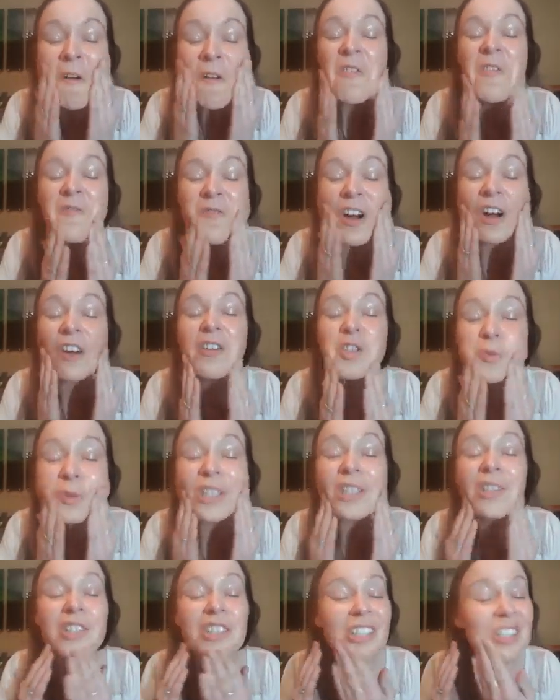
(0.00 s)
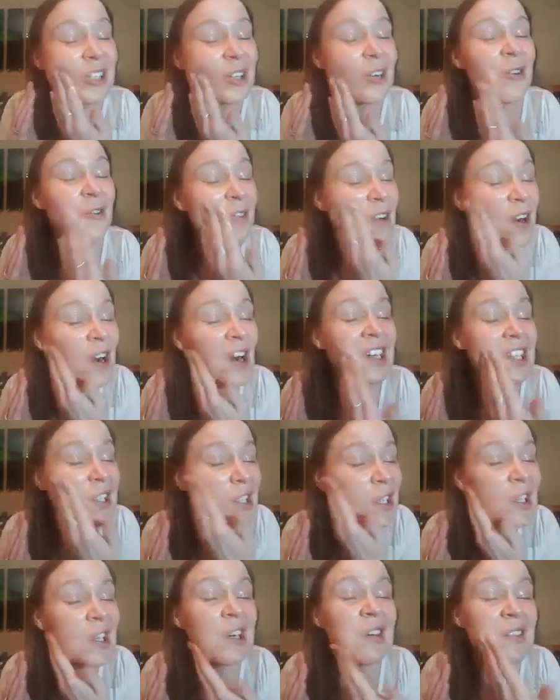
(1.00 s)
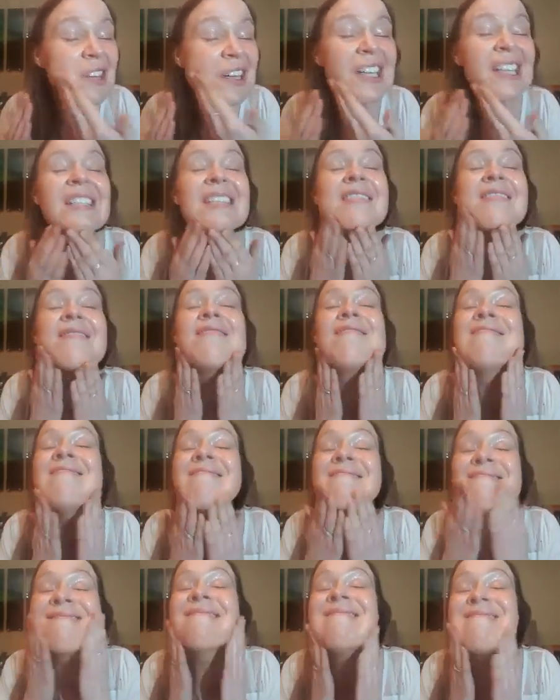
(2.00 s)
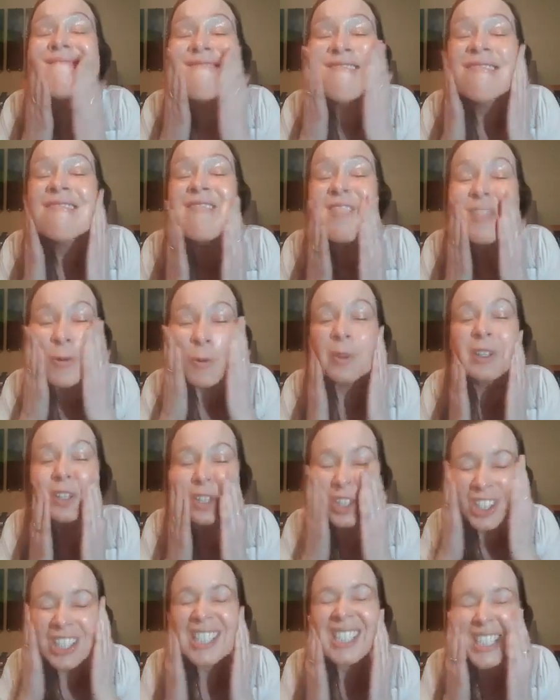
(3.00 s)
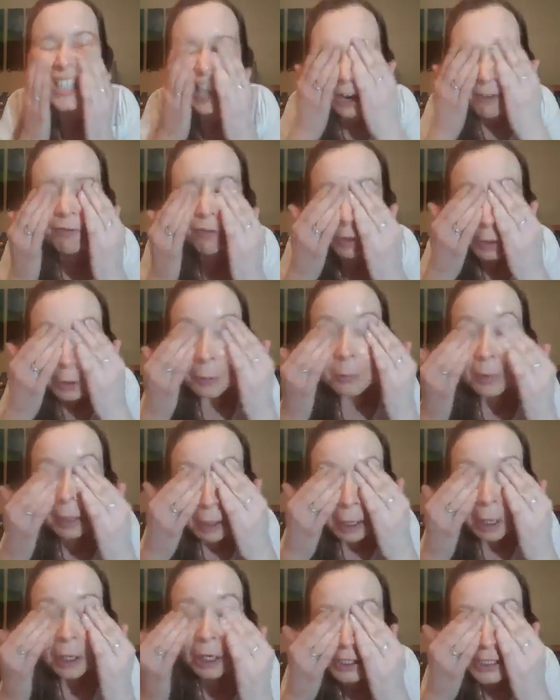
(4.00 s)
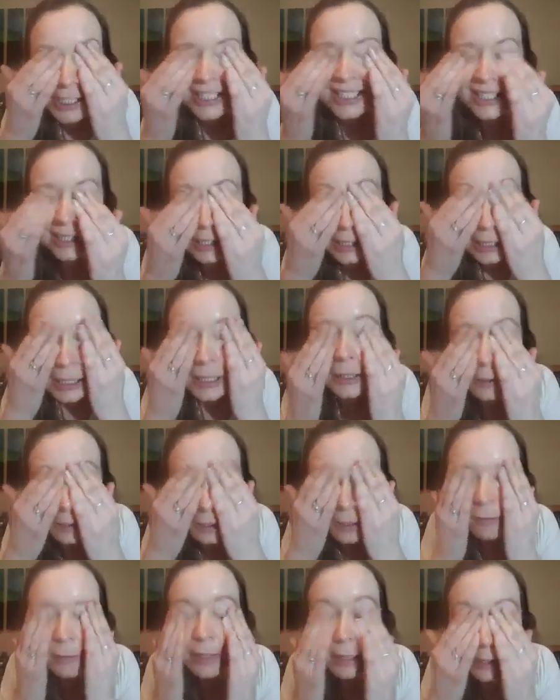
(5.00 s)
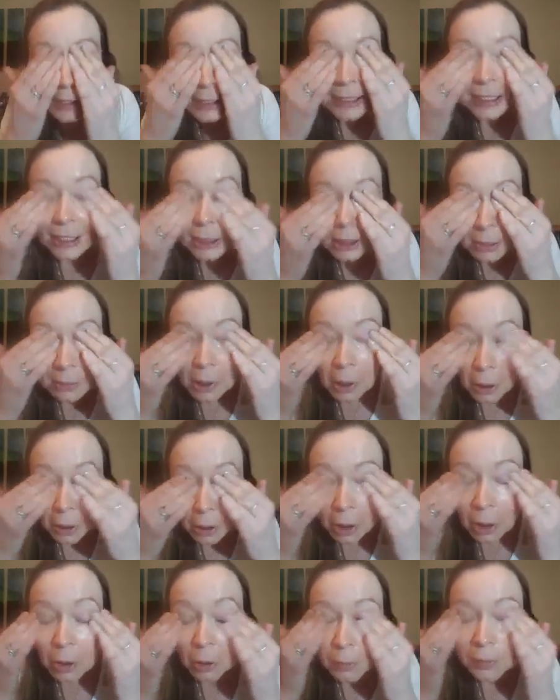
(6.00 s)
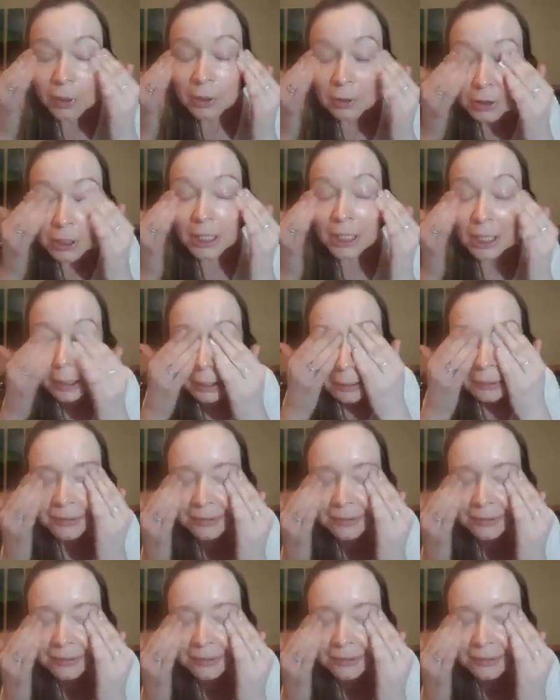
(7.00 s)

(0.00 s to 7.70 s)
As far as Wiltshire so far, did you know that? Wiltshire staff room, I heard today. They've been listening to my on hold music.